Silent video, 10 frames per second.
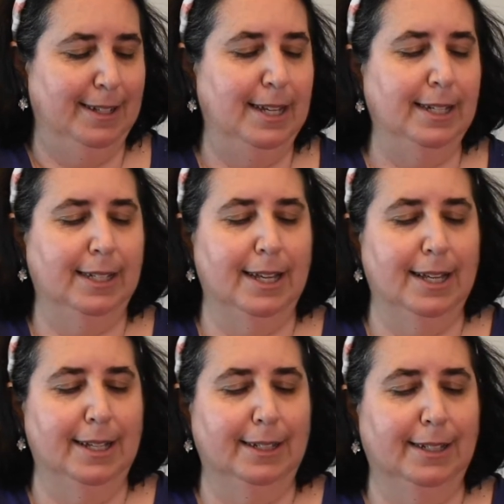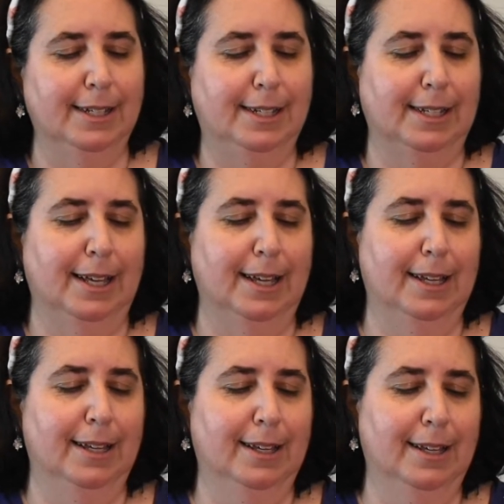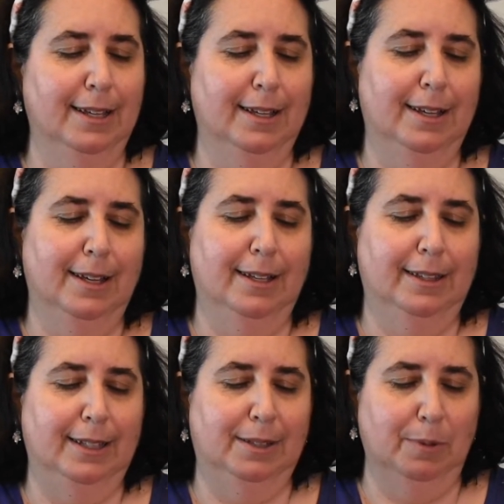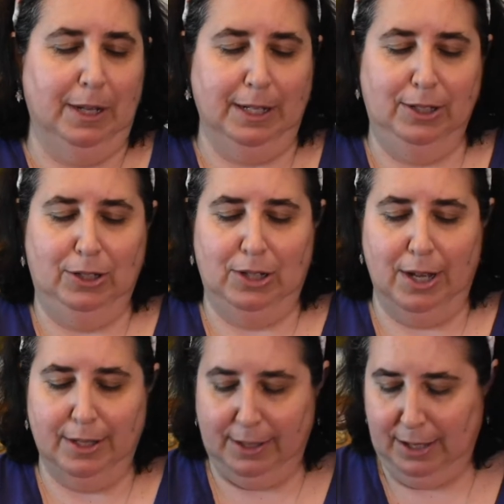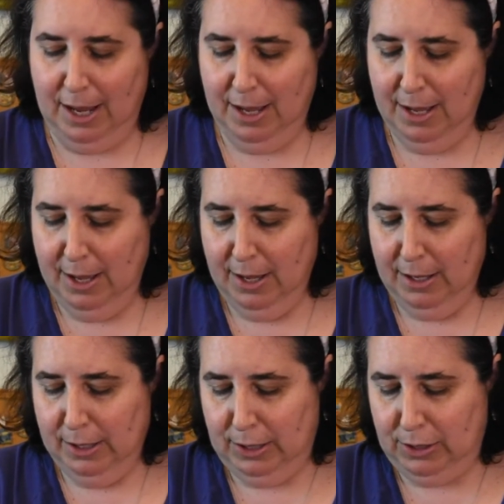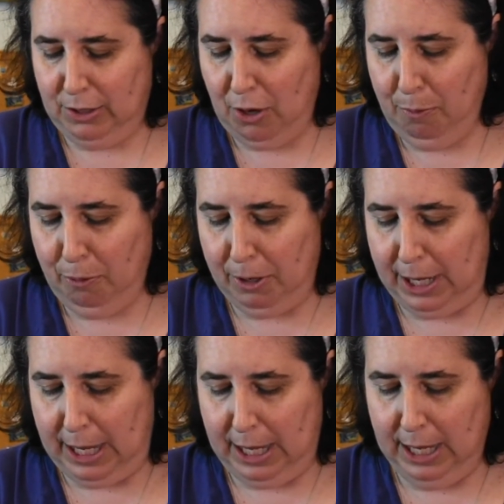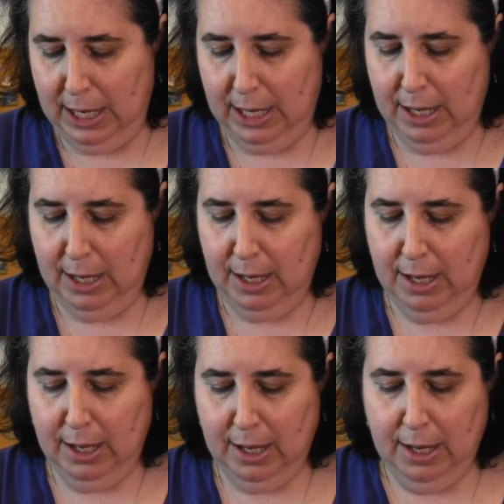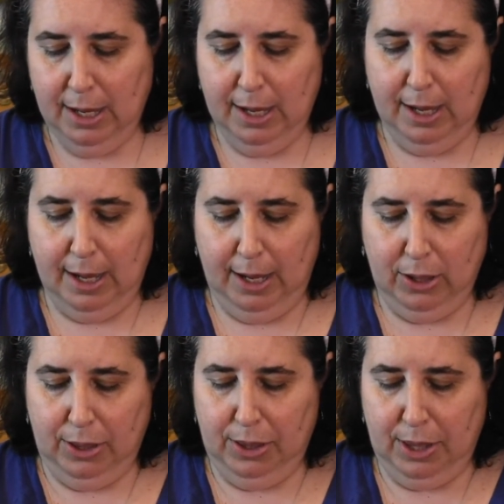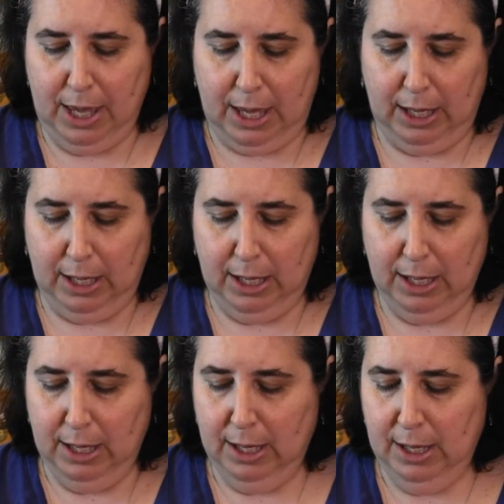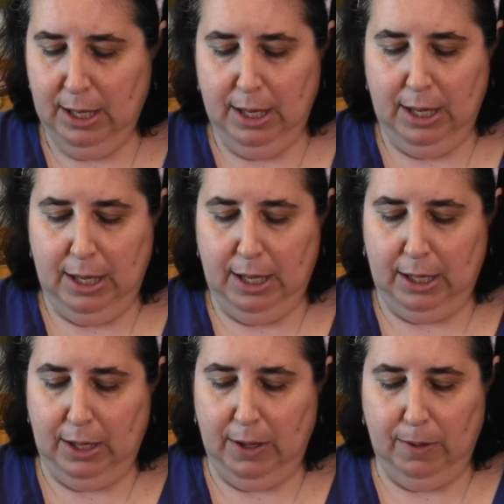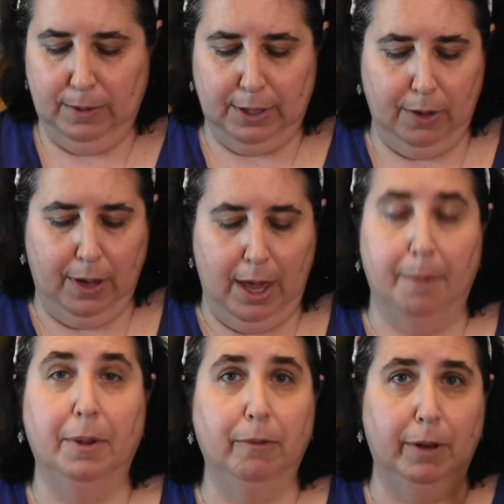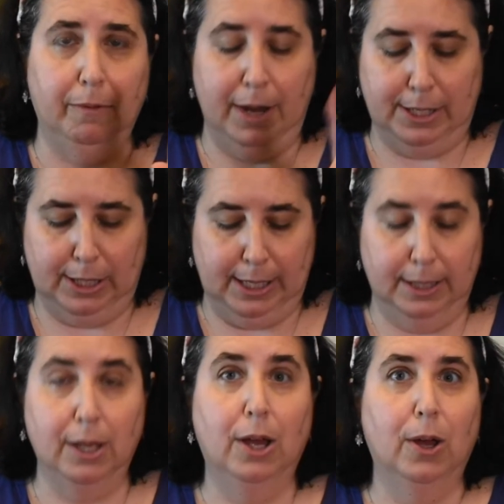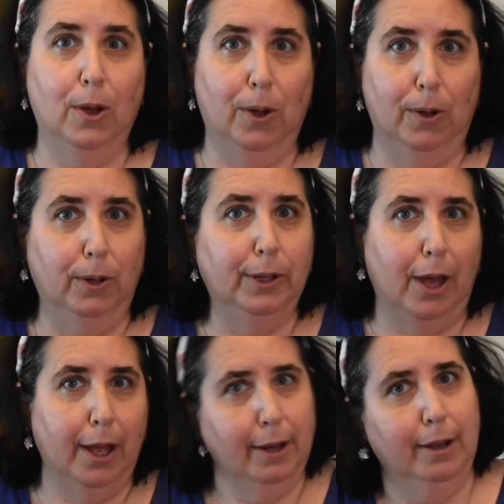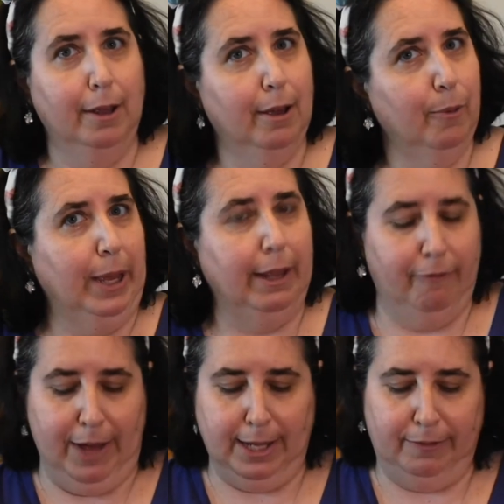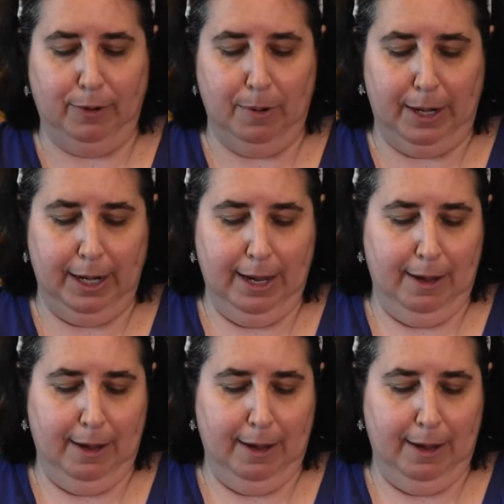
Dun dun dun dun. This one is just so pretty. I think it goes, okay, I'm gonna rearrange these. Hold on, we can fast forward.